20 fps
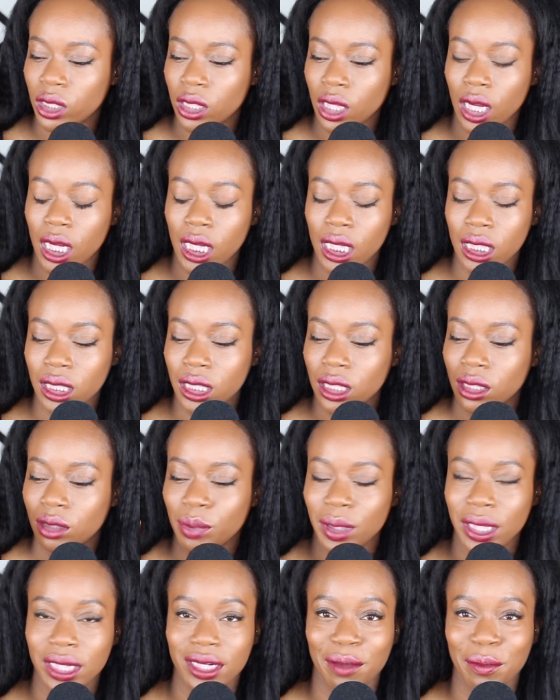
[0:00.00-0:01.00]
thought that the
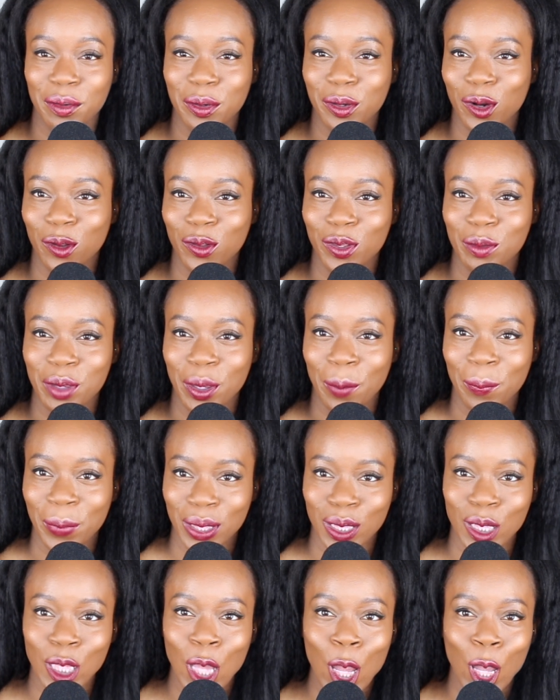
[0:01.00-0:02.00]
pandemic would only be a
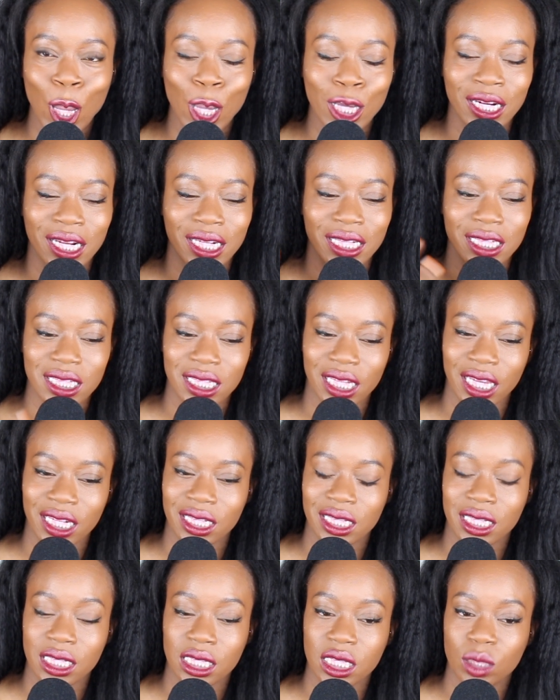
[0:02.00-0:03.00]
month long, and I
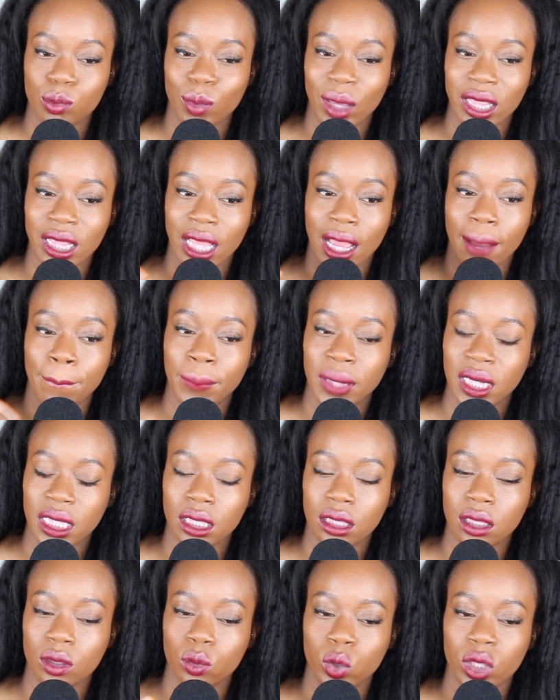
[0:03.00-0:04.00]
decided to spend that
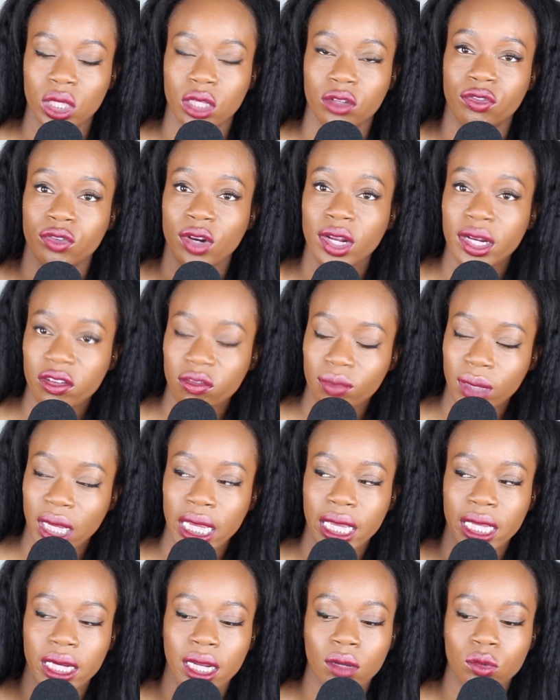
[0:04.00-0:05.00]
month with a friend of
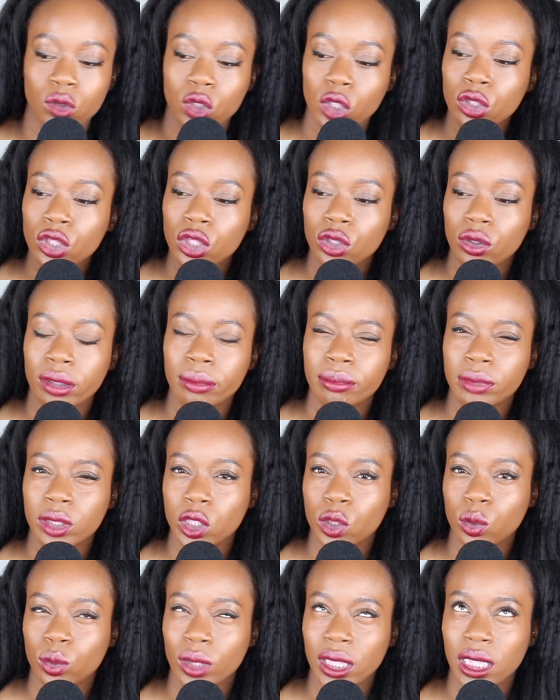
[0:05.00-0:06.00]
mine. I was also in
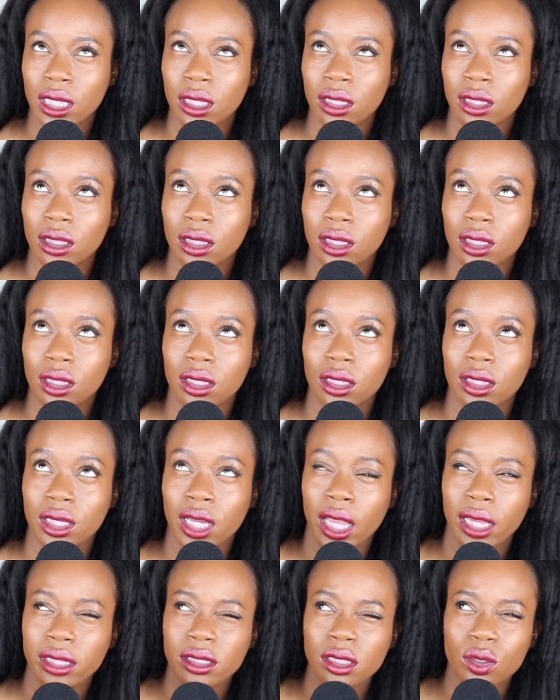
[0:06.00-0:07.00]
between
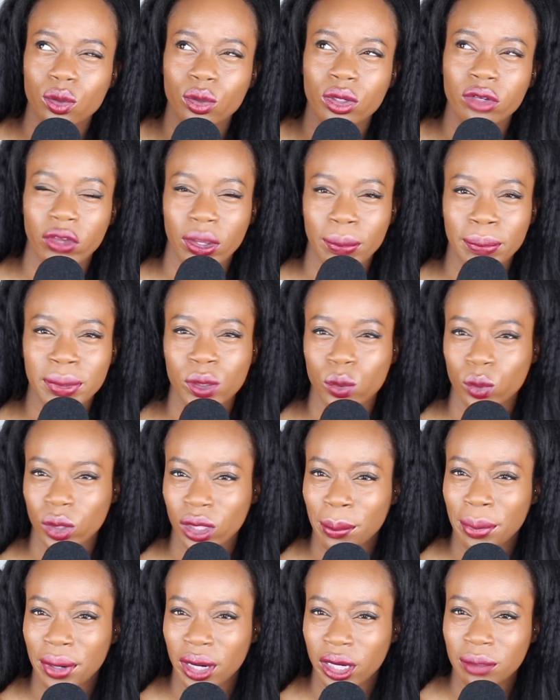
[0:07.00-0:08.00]

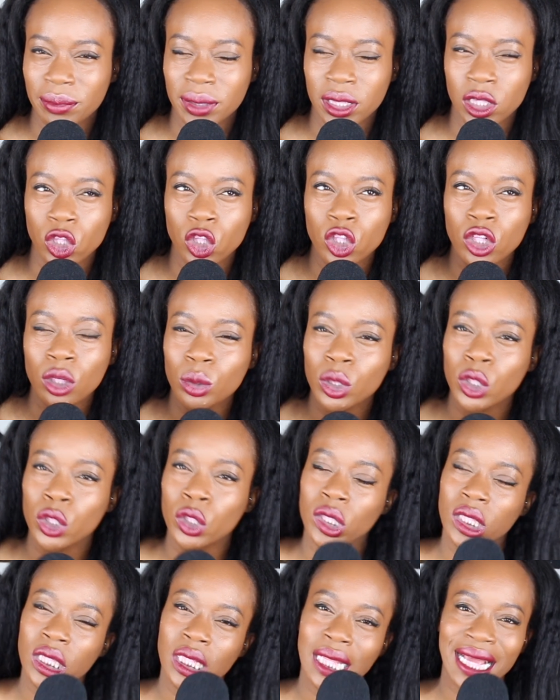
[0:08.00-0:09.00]
apartments. You know, when you're
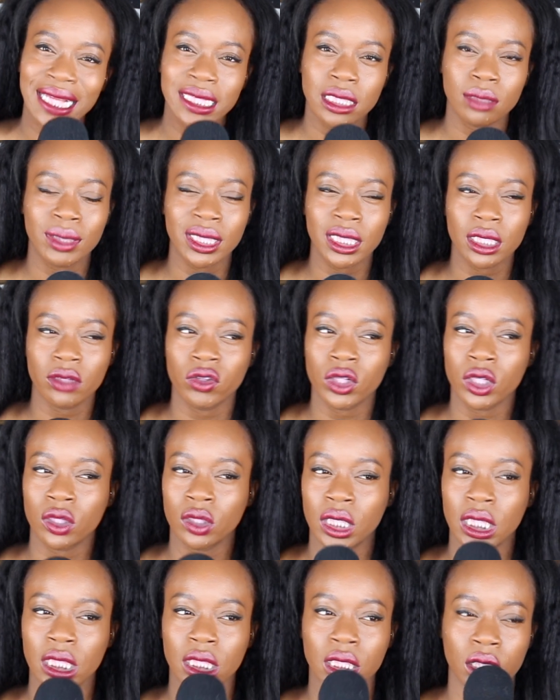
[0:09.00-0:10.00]
at the last month of your
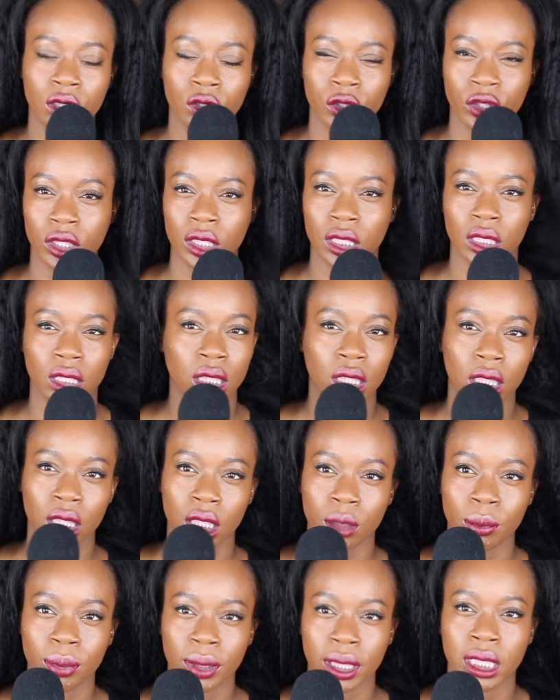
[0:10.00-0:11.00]
lease and you're just sick of
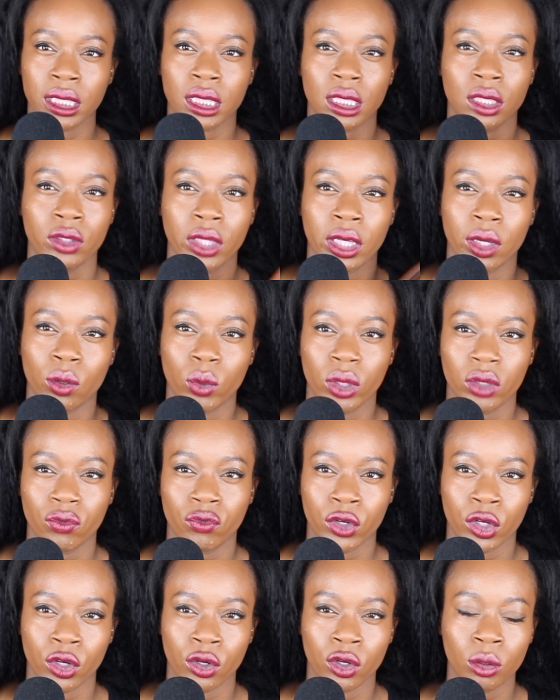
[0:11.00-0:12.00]
your place and you can't wait
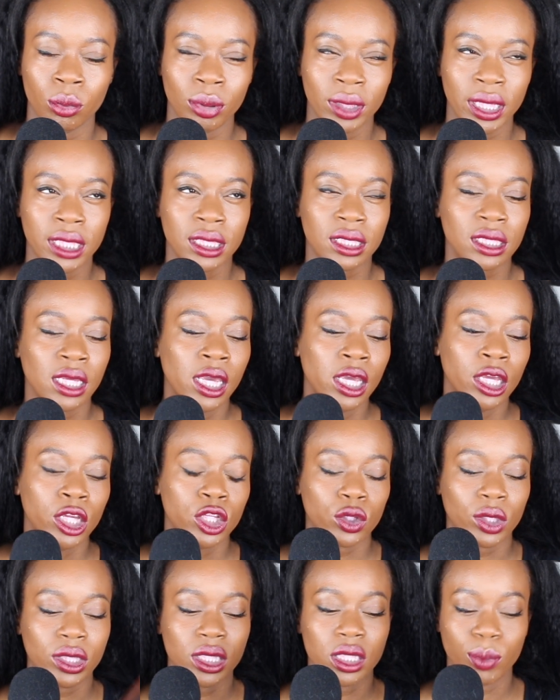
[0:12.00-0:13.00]
for your new place.
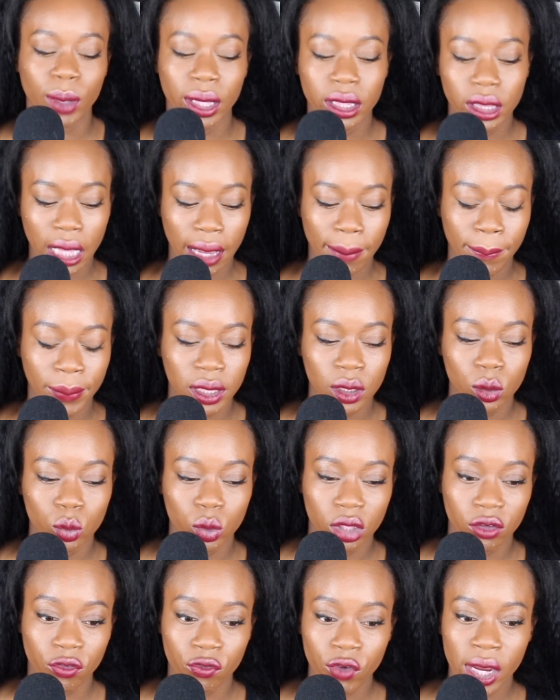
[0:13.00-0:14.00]
So I spent that month
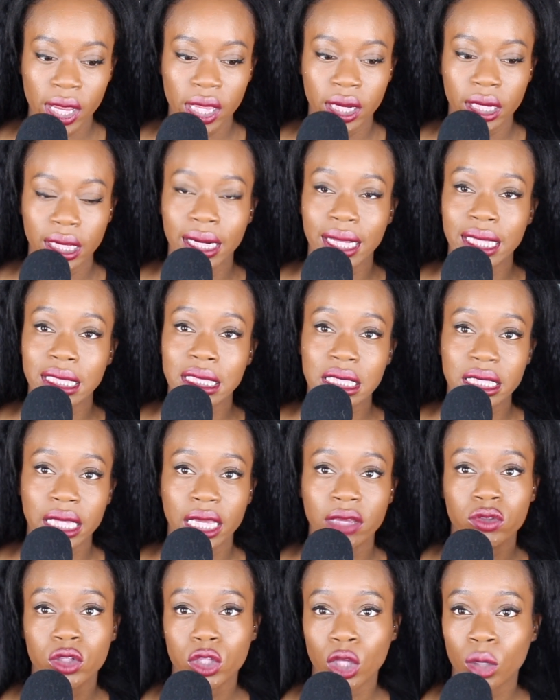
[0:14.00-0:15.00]
with a friend, and I
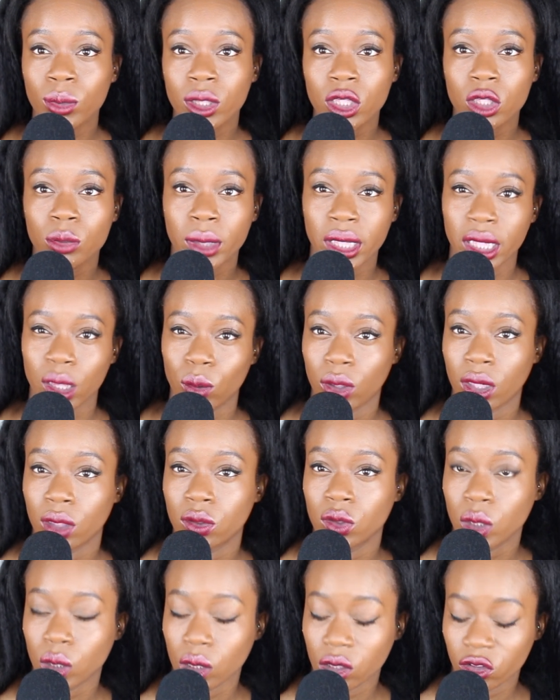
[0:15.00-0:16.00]
saved so much money when I
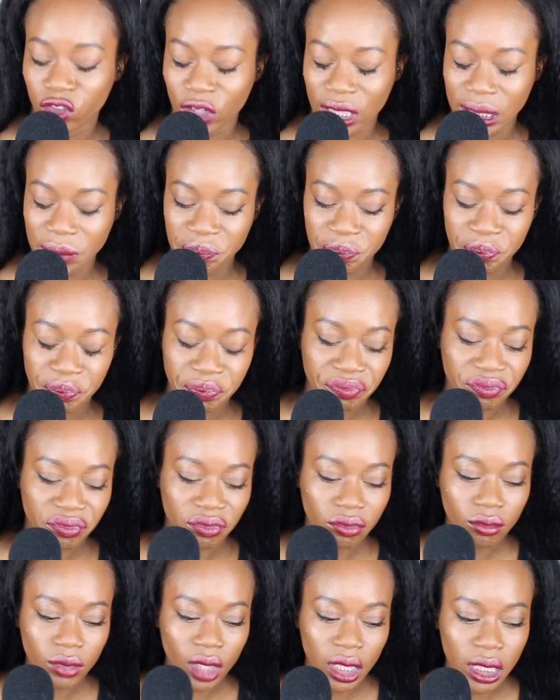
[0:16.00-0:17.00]
was with a friend.
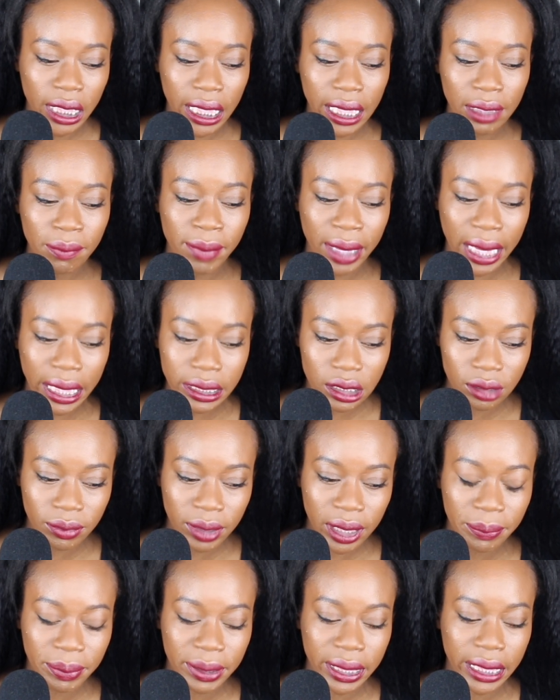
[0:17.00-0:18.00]
Came back to
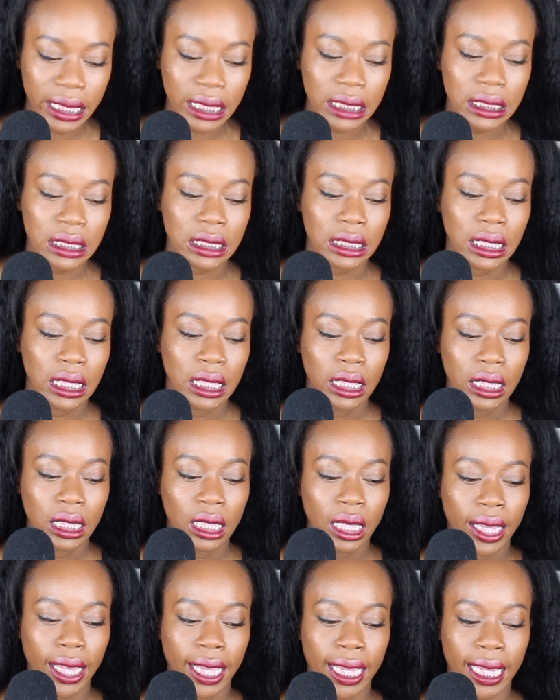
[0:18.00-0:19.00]
my place,
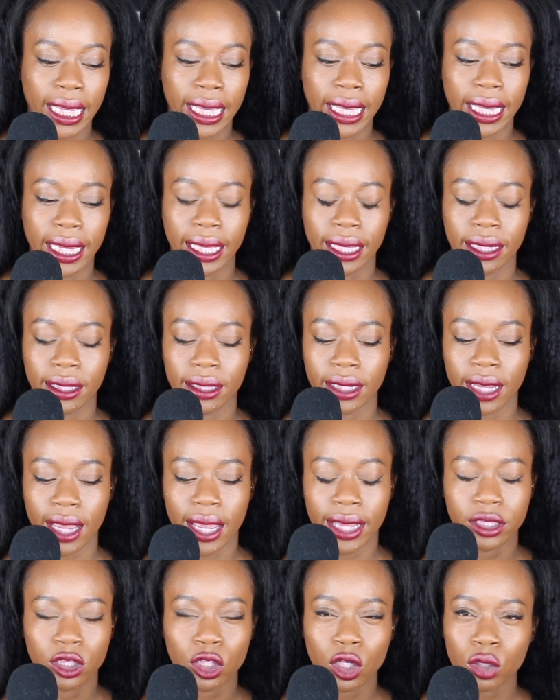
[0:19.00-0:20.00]
and
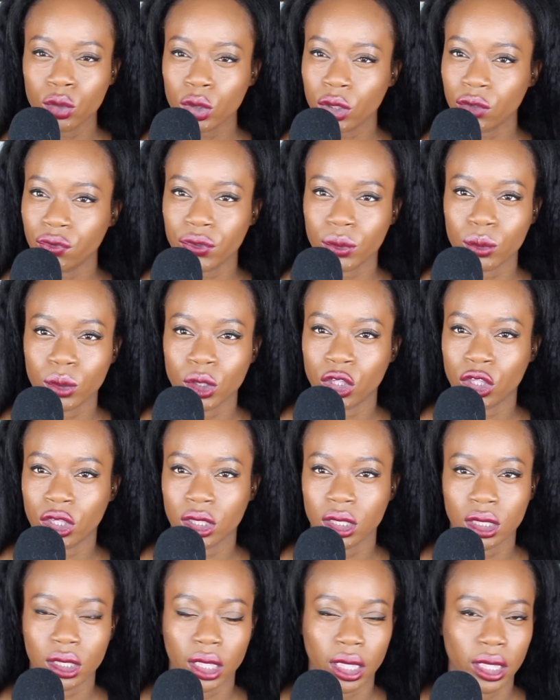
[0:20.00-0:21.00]
I don't know if it was
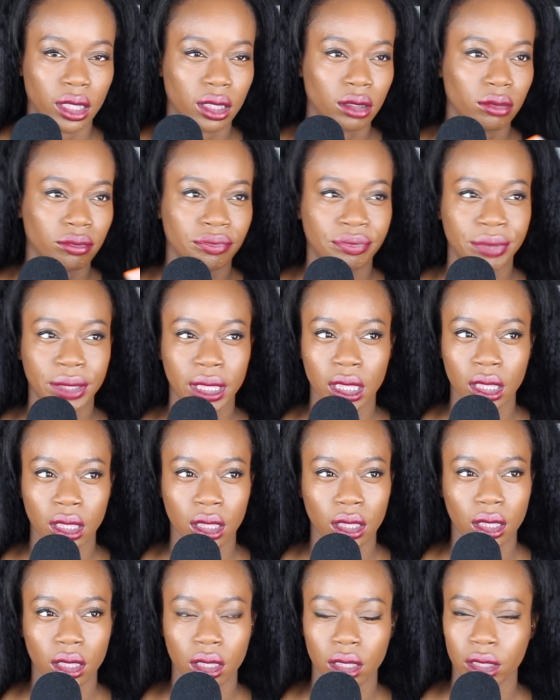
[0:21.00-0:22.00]
just
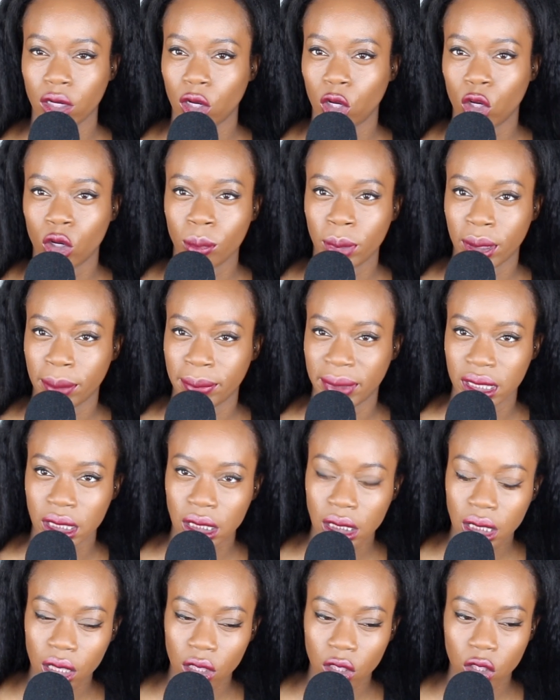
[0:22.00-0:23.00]
being at home by
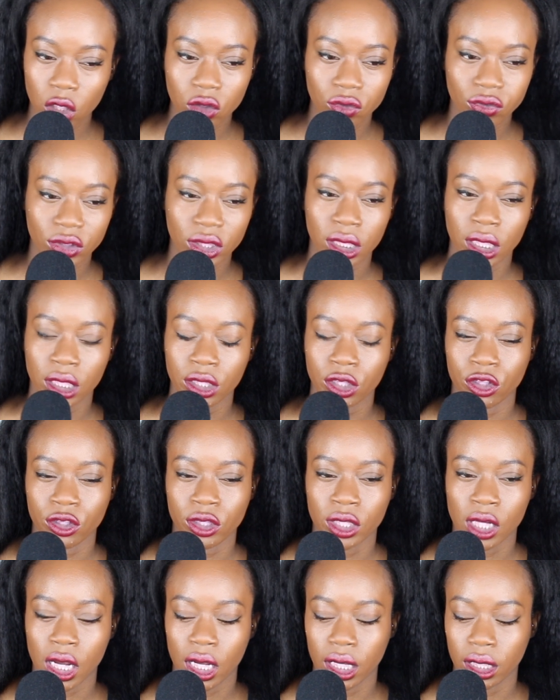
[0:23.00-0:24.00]
myself, and then you're
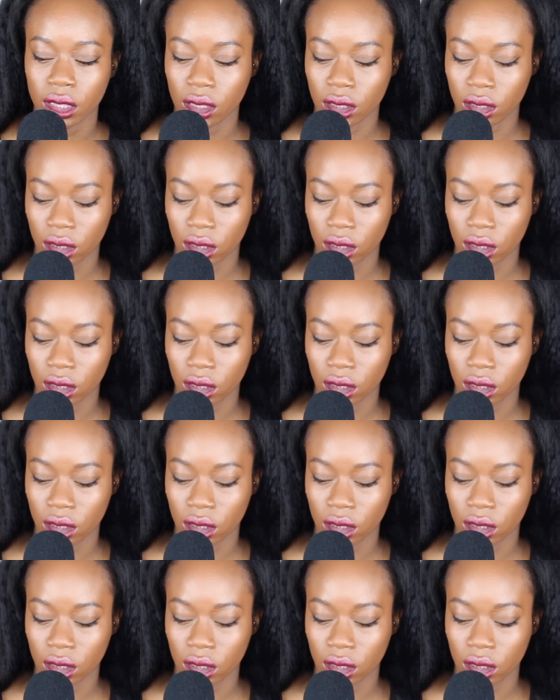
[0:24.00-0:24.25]
not